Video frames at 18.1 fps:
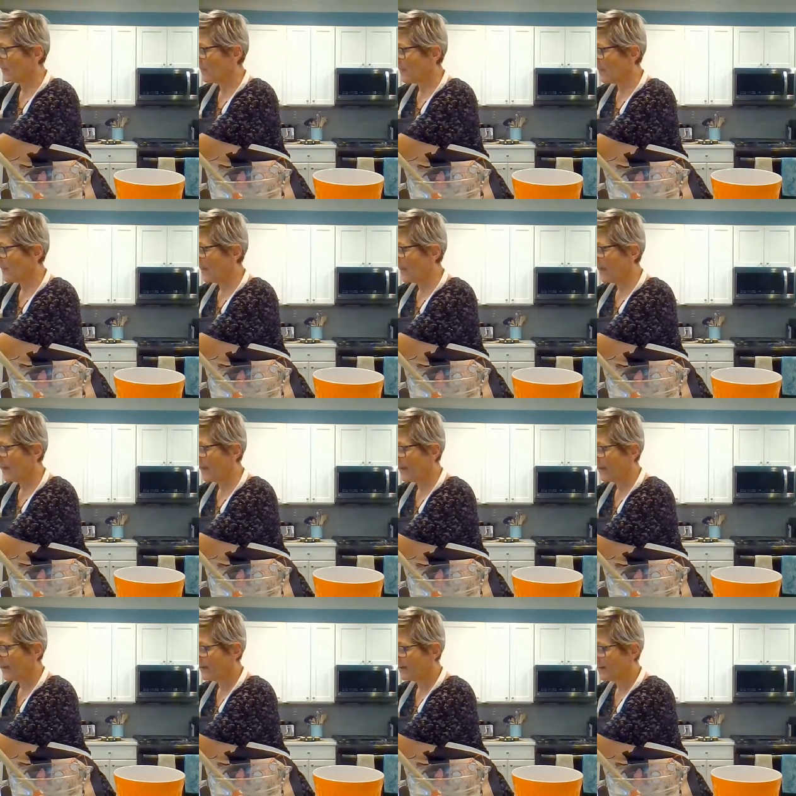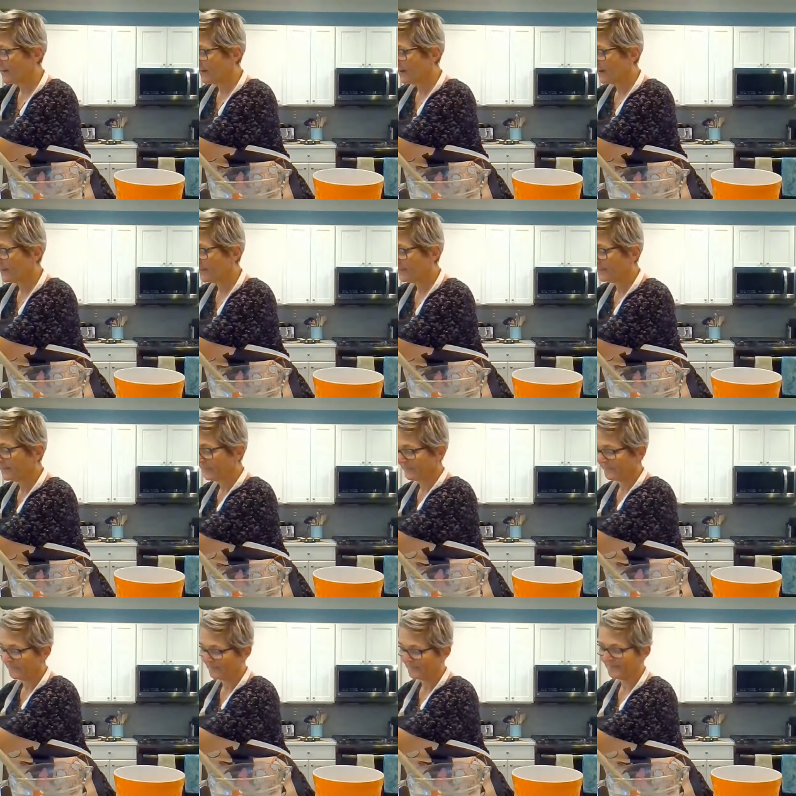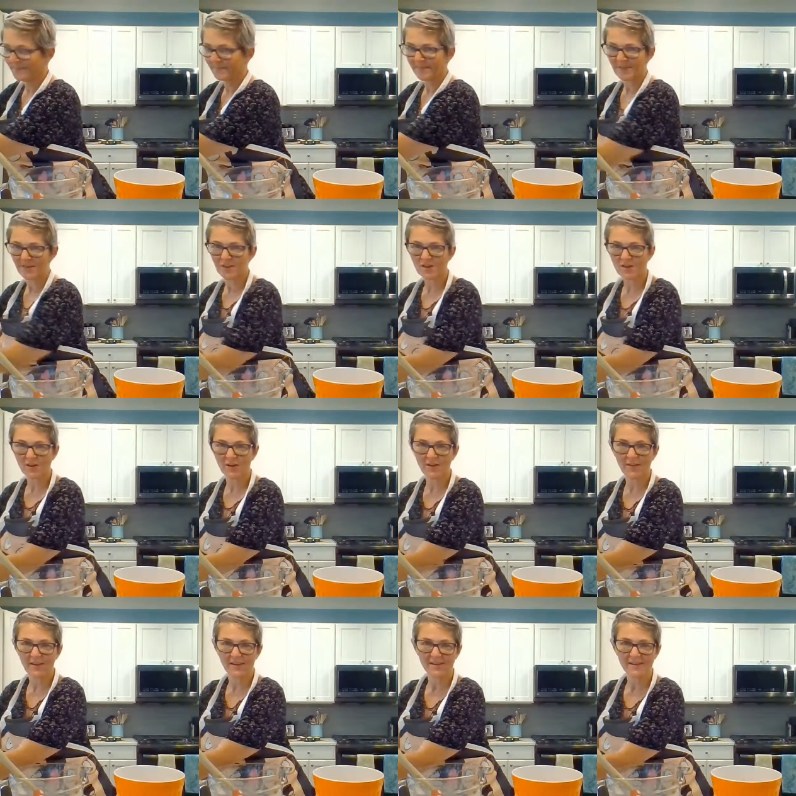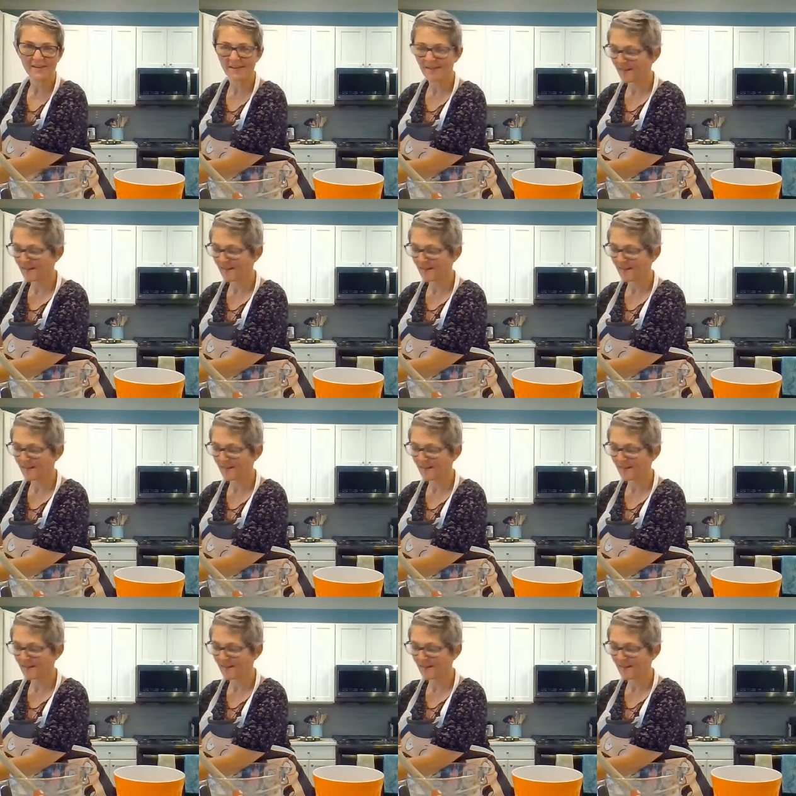Then I'll show you that